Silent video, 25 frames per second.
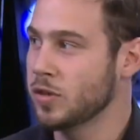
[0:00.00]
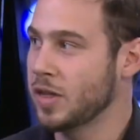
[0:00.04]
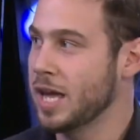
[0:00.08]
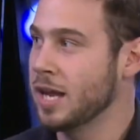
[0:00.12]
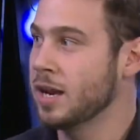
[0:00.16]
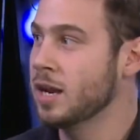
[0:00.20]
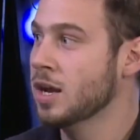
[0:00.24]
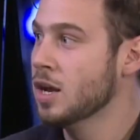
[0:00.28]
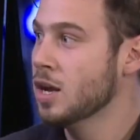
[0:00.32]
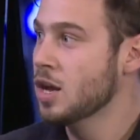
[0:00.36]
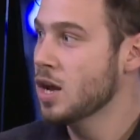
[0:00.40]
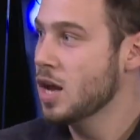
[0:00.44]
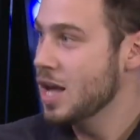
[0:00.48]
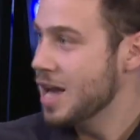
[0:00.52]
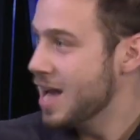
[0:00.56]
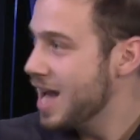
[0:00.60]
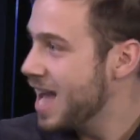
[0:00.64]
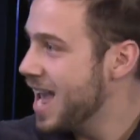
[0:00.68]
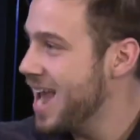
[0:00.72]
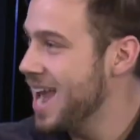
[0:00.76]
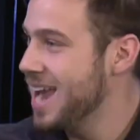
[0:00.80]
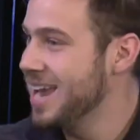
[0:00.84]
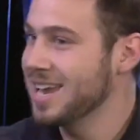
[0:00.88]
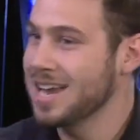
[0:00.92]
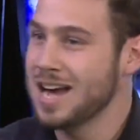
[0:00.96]
that
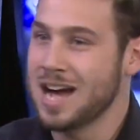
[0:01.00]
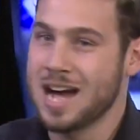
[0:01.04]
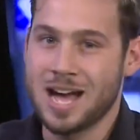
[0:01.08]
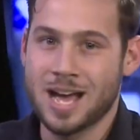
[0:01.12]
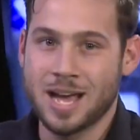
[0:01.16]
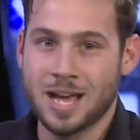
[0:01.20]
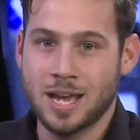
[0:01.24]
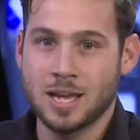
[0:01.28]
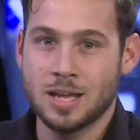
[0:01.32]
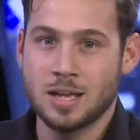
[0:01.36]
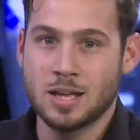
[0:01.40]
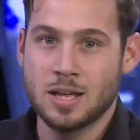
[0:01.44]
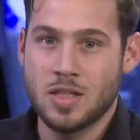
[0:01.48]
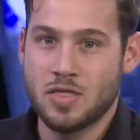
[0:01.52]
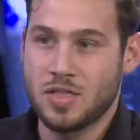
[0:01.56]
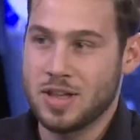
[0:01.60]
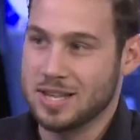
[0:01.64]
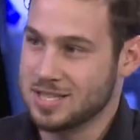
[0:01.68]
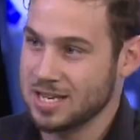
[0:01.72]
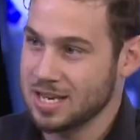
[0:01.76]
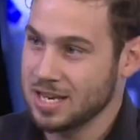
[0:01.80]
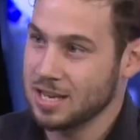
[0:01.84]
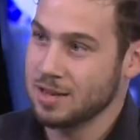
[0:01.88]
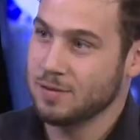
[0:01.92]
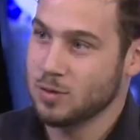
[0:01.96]
AI
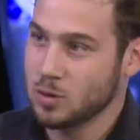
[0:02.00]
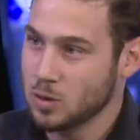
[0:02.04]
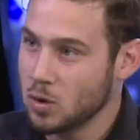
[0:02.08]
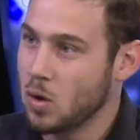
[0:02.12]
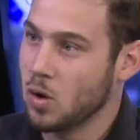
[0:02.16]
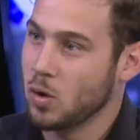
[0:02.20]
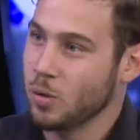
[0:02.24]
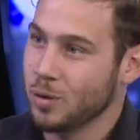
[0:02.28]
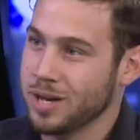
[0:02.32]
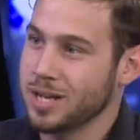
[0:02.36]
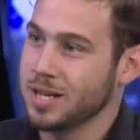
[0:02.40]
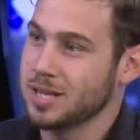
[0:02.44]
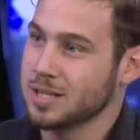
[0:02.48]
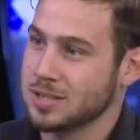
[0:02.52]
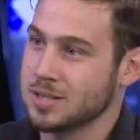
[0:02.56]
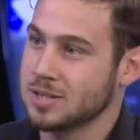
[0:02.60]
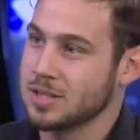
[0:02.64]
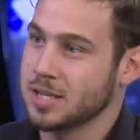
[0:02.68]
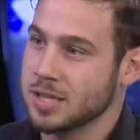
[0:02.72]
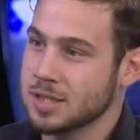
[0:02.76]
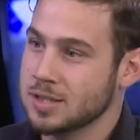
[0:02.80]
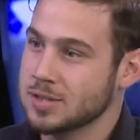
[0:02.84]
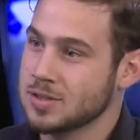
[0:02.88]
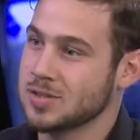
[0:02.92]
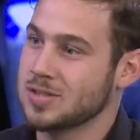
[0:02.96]
that's evil already
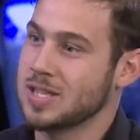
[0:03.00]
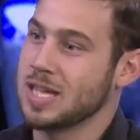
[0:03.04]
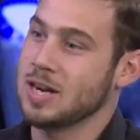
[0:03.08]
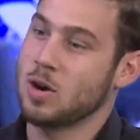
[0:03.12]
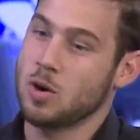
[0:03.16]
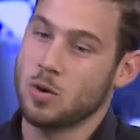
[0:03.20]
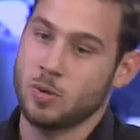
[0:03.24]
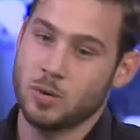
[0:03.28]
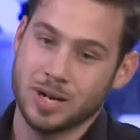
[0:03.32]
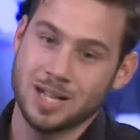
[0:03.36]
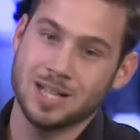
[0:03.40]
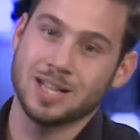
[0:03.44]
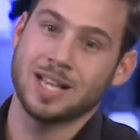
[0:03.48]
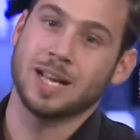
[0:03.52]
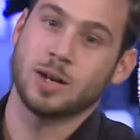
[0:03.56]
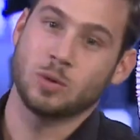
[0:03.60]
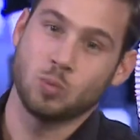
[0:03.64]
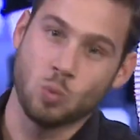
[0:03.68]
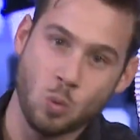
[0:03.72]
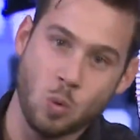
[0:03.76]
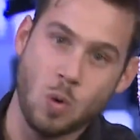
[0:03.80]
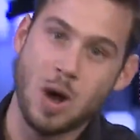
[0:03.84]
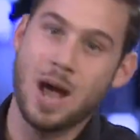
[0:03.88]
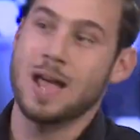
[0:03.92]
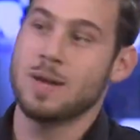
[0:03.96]
exists, that already like
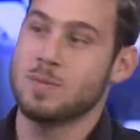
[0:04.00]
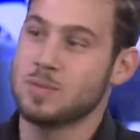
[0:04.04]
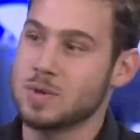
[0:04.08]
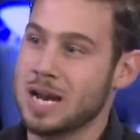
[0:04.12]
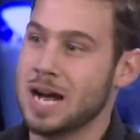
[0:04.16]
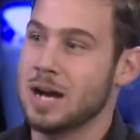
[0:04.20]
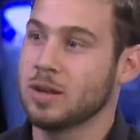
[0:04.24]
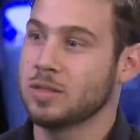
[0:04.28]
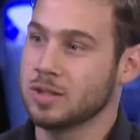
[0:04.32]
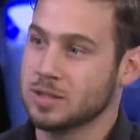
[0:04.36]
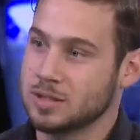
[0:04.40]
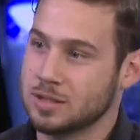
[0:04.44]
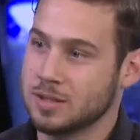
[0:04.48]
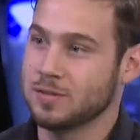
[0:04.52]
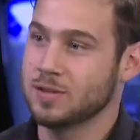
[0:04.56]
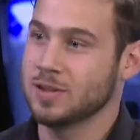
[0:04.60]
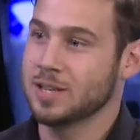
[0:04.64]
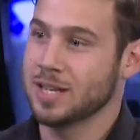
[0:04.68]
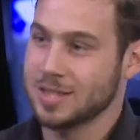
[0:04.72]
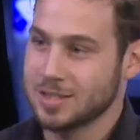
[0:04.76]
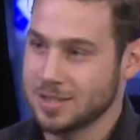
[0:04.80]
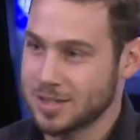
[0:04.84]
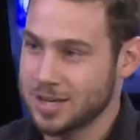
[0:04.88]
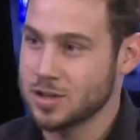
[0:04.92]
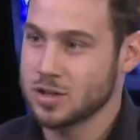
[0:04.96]
wiped out the
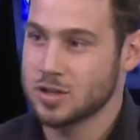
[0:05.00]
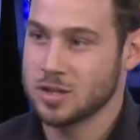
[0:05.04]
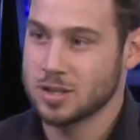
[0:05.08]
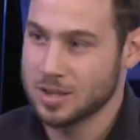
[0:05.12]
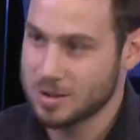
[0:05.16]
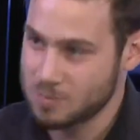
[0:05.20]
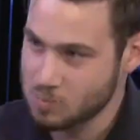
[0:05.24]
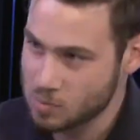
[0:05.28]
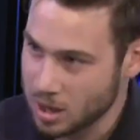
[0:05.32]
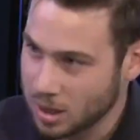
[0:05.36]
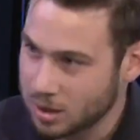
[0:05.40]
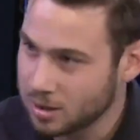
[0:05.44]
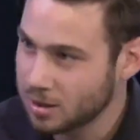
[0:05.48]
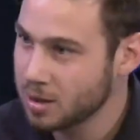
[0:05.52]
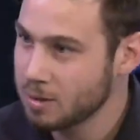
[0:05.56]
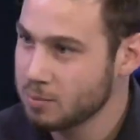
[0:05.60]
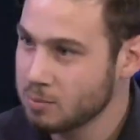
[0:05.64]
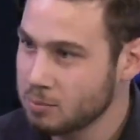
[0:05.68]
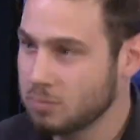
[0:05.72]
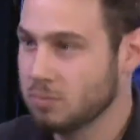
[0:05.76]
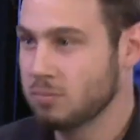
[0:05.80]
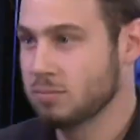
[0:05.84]
civilization that made them?